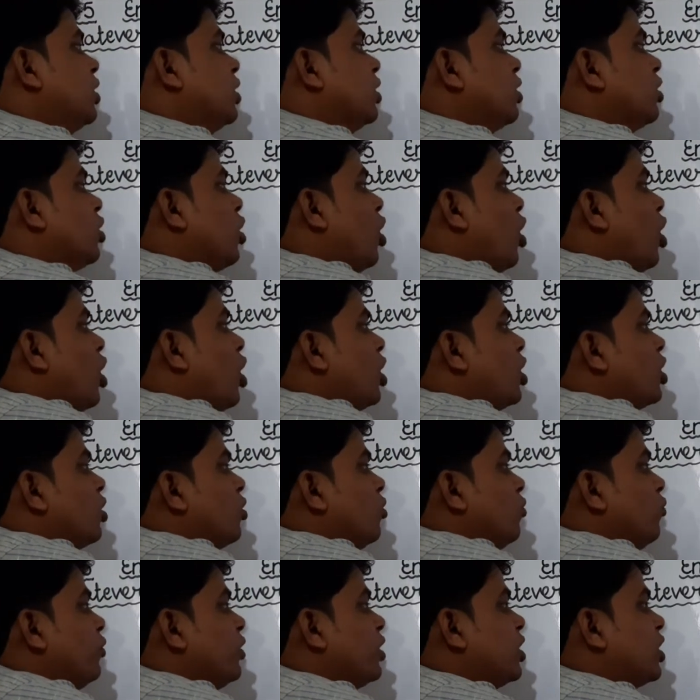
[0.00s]
God
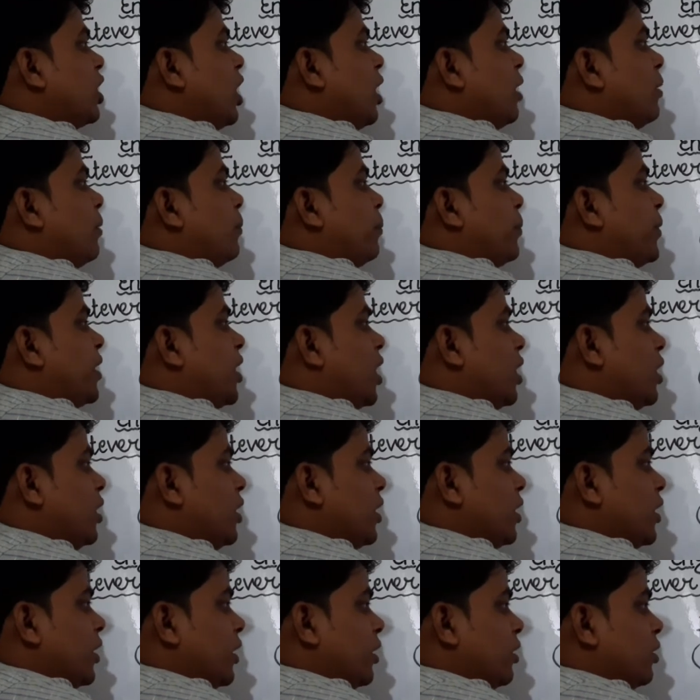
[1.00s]
with capital
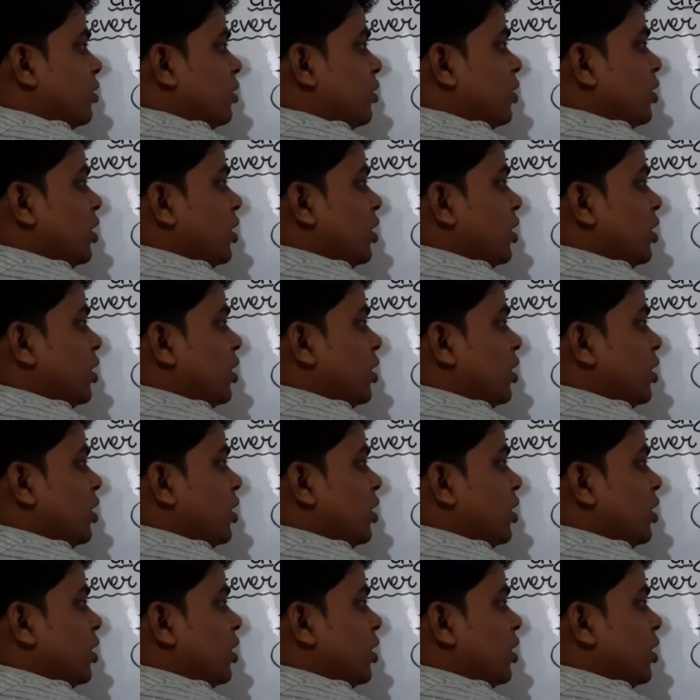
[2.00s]
letter.